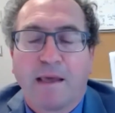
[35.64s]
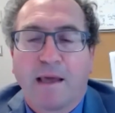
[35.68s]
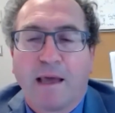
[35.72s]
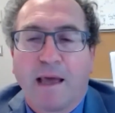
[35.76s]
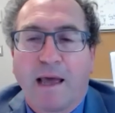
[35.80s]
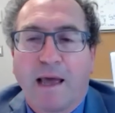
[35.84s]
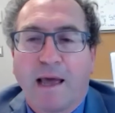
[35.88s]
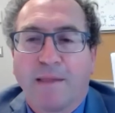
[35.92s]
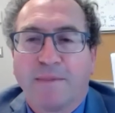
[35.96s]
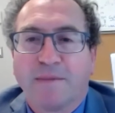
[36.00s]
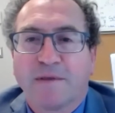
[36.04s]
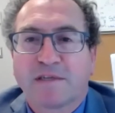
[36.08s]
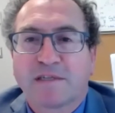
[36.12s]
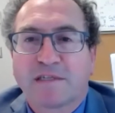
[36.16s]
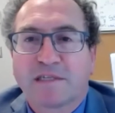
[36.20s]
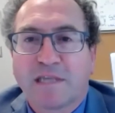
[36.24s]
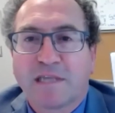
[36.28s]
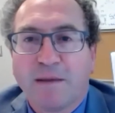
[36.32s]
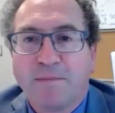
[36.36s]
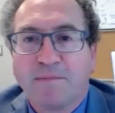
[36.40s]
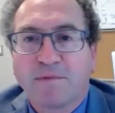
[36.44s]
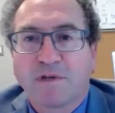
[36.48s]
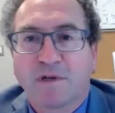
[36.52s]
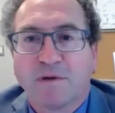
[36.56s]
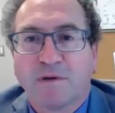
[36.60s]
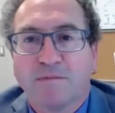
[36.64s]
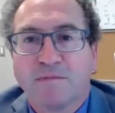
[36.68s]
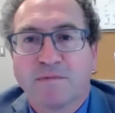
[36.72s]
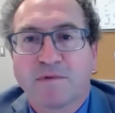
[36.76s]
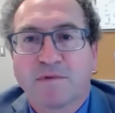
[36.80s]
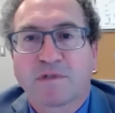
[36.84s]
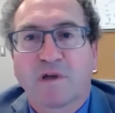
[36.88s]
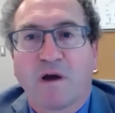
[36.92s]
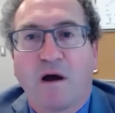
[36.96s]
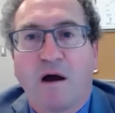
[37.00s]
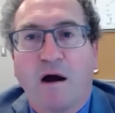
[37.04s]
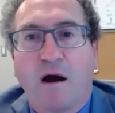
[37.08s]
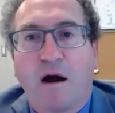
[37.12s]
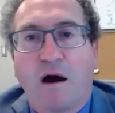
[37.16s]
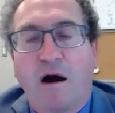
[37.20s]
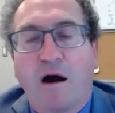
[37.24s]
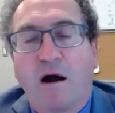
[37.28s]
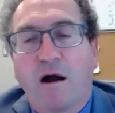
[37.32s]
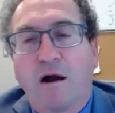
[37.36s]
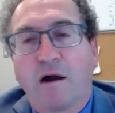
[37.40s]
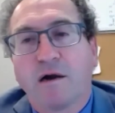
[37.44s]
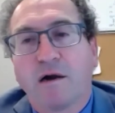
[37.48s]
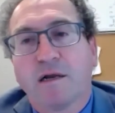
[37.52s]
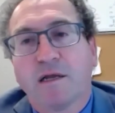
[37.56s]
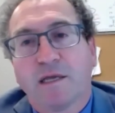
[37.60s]
And the symptoms
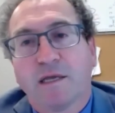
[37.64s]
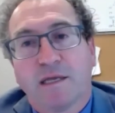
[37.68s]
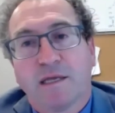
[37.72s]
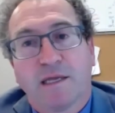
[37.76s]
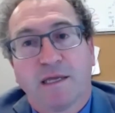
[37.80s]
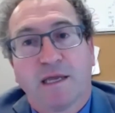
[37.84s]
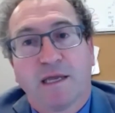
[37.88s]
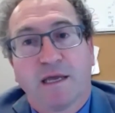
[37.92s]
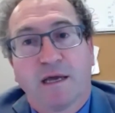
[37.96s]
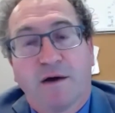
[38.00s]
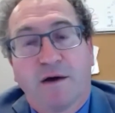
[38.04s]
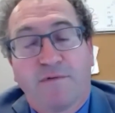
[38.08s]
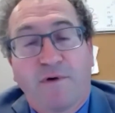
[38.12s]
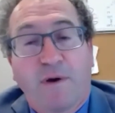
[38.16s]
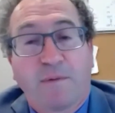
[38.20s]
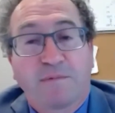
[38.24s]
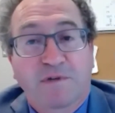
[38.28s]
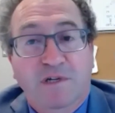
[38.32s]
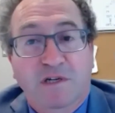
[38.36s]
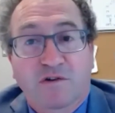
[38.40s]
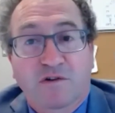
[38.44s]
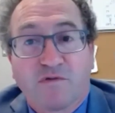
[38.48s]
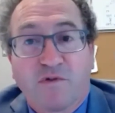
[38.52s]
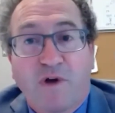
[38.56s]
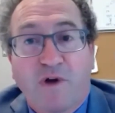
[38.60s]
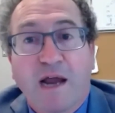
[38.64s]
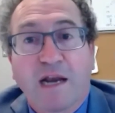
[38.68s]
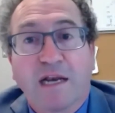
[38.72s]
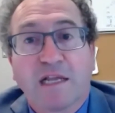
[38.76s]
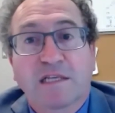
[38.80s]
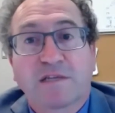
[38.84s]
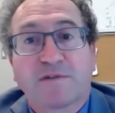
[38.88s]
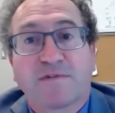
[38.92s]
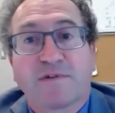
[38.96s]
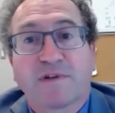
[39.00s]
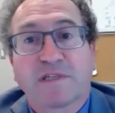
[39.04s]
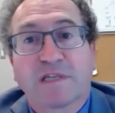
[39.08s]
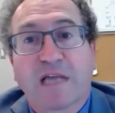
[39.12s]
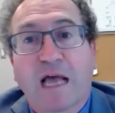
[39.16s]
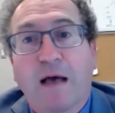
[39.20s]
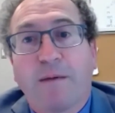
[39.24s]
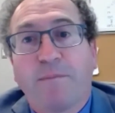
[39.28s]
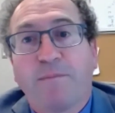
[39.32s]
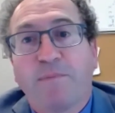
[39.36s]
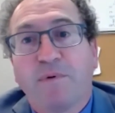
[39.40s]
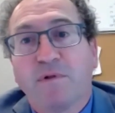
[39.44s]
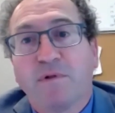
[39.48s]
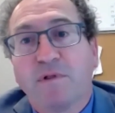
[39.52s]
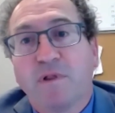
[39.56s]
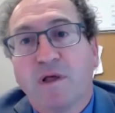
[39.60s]
are of optic neuritis, for
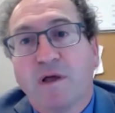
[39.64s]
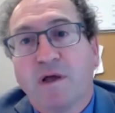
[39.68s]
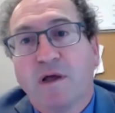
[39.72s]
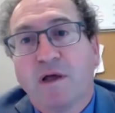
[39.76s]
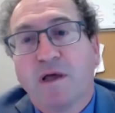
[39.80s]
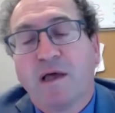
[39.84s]
example,